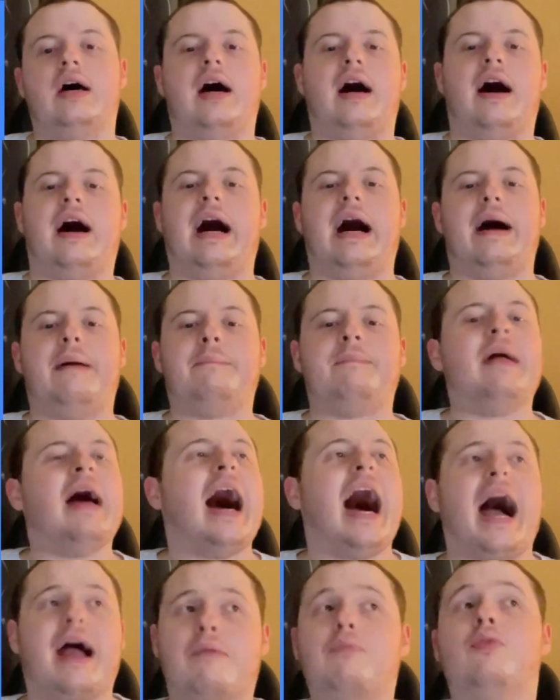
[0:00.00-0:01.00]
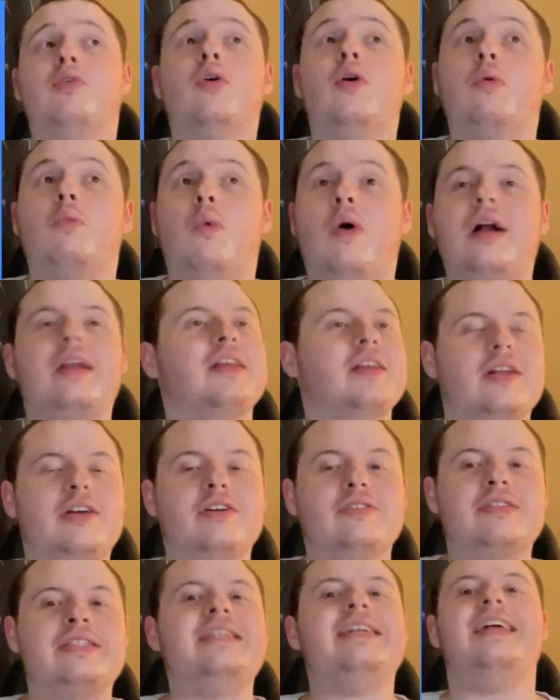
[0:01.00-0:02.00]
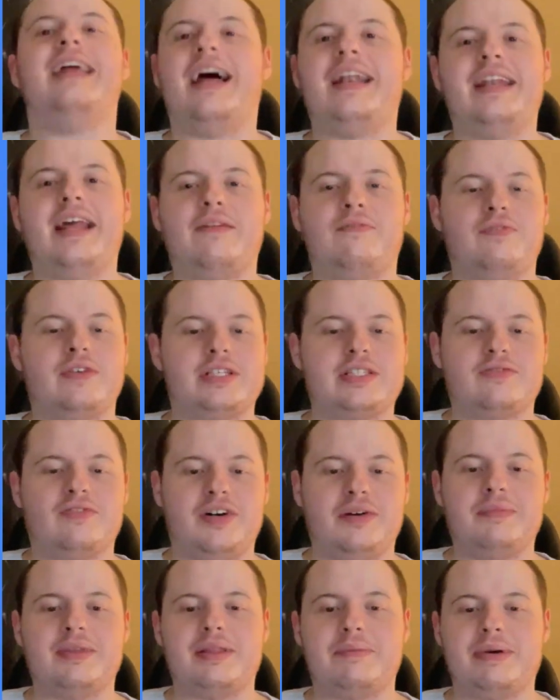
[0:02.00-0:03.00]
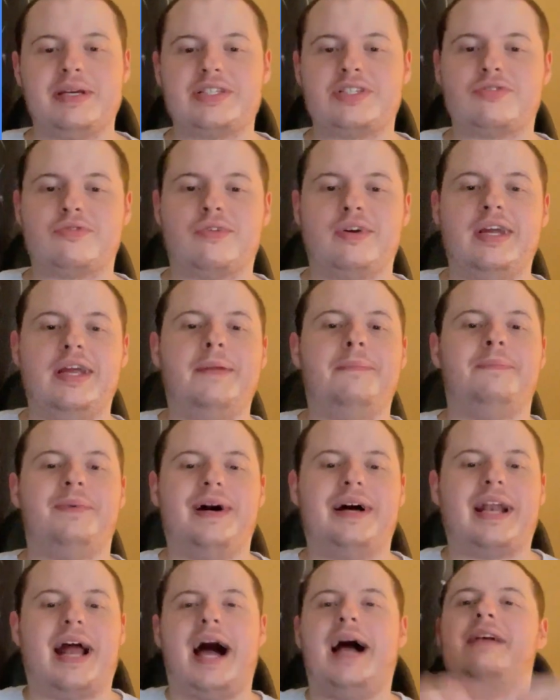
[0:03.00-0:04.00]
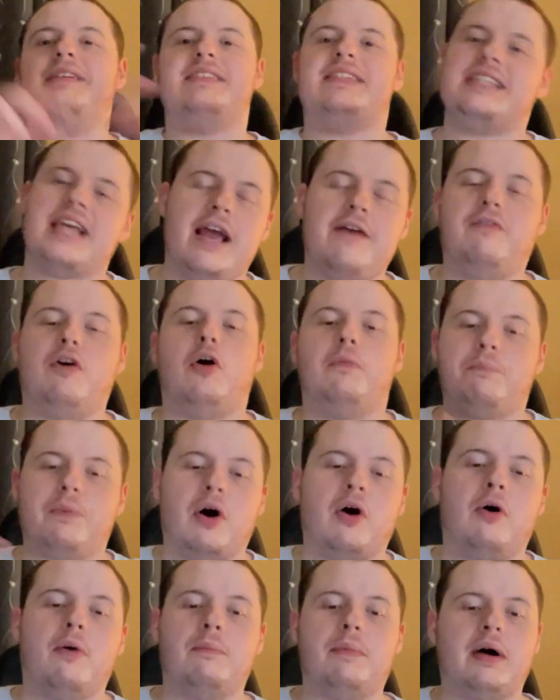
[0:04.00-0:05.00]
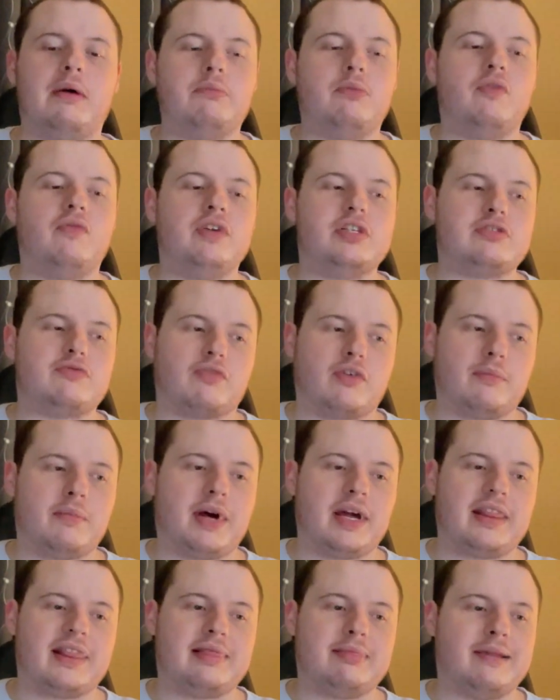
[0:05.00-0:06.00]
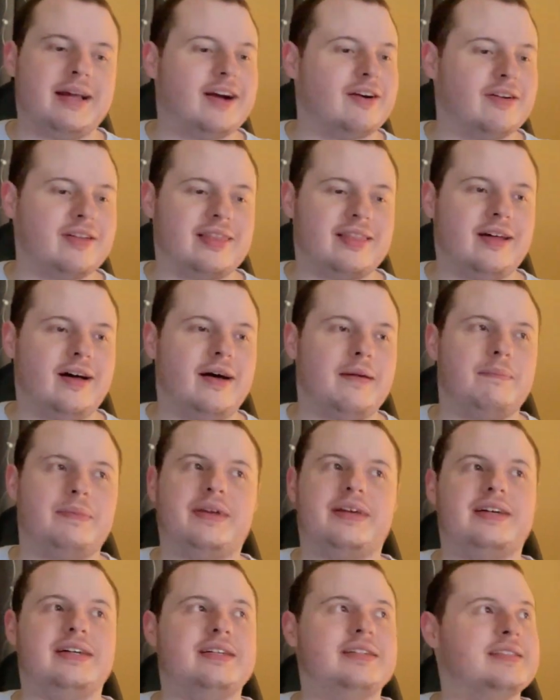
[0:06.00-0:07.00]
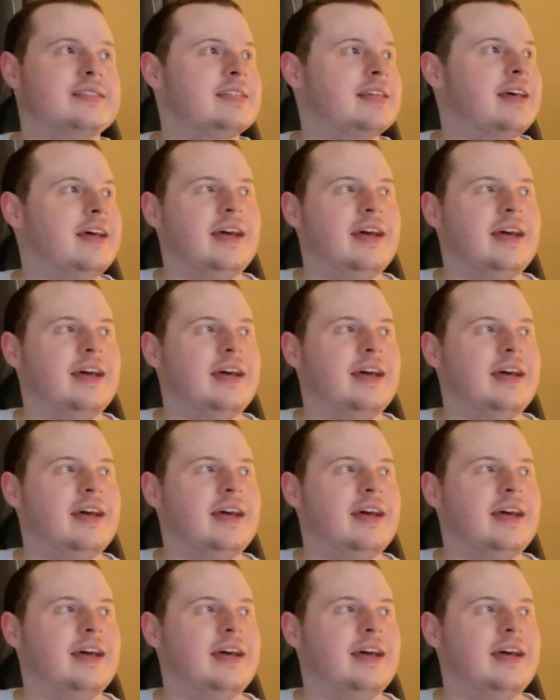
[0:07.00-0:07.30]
I really wanted to go see a Netflix film on the big screen, but I save up all my movies for my marathon because